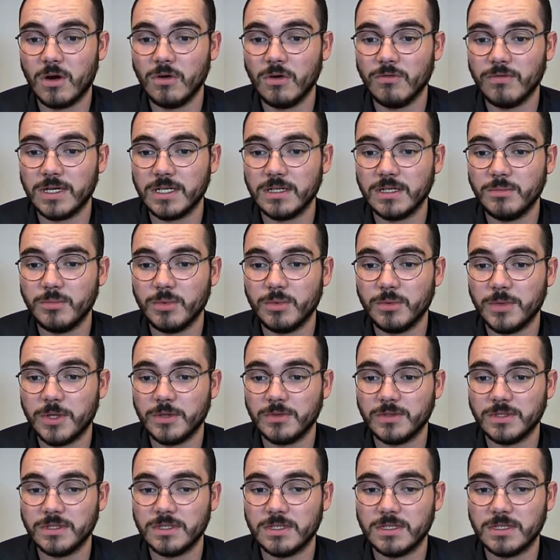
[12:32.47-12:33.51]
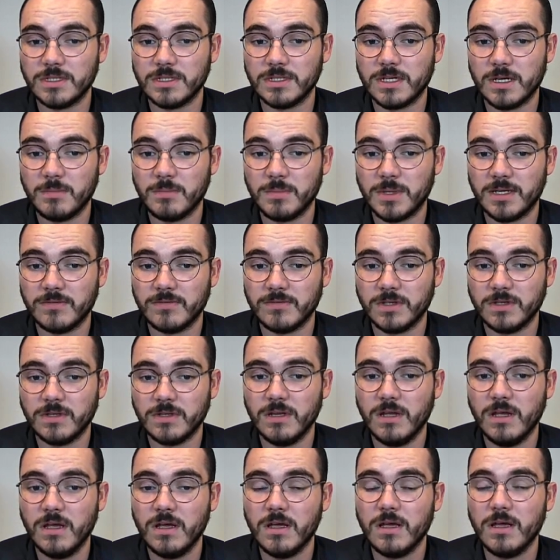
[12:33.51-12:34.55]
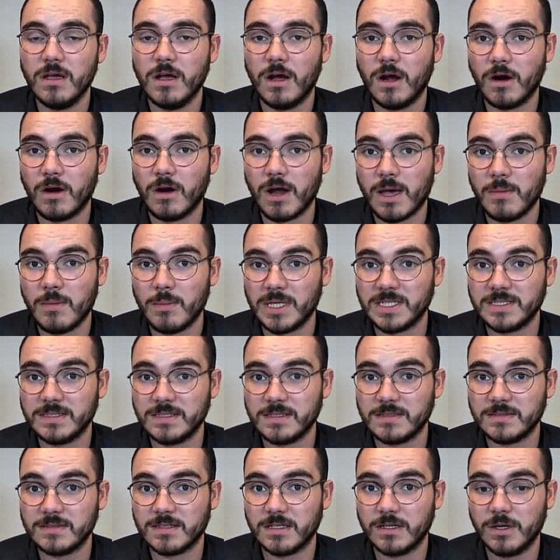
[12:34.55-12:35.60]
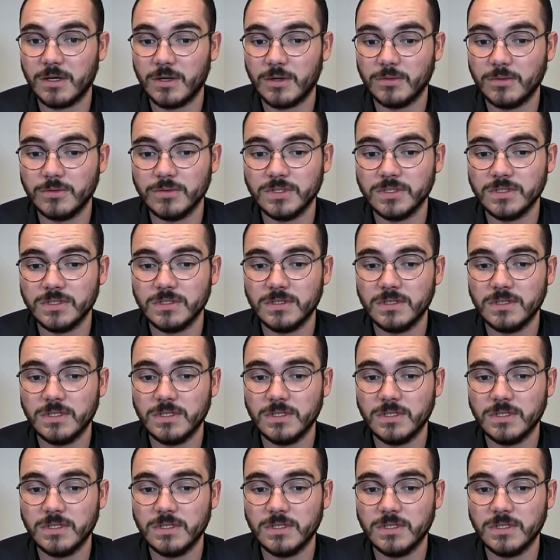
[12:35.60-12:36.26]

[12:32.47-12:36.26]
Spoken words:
already promoted to the top level are MSS IOs,